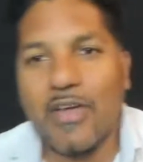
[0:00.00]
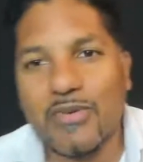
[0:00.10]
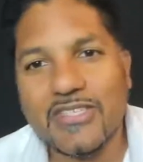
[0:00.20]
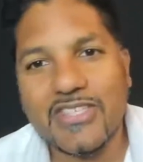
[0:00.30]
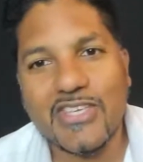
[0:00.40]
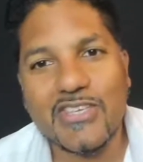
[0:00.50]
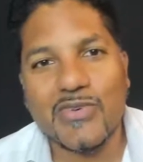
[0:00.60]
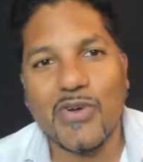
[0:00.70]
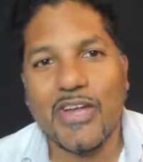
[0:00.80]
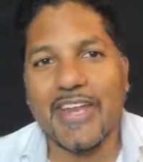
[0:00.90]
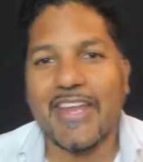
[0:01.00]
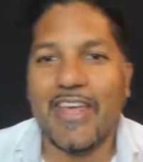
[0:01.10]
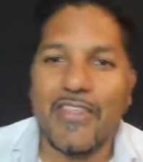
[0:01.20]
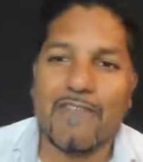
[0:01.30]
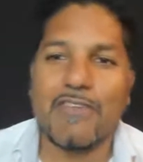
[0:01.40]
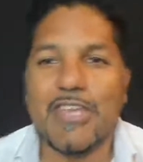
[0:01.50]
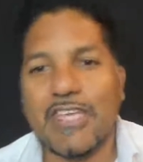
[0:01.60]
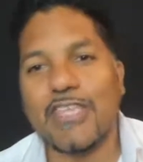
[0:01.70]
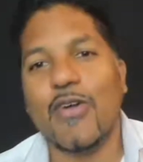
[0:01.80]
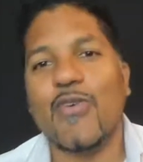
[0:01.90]
I will see you on another
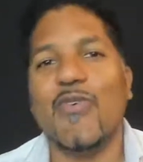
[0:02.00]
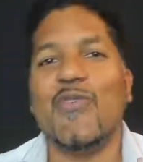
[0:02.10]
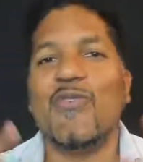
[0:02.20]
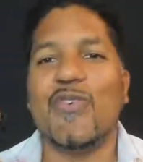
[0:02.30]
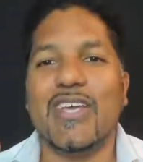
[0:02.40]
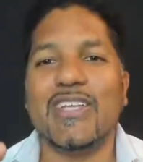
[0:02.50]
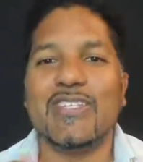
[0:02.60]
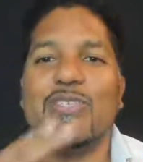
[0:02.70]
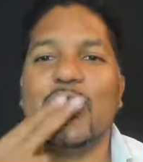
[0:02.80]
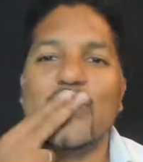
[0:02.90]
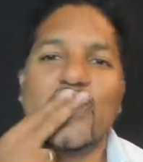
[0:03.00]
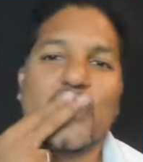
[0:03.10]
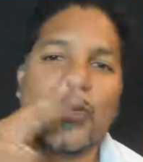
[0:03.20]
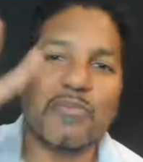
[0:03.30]
video real soon.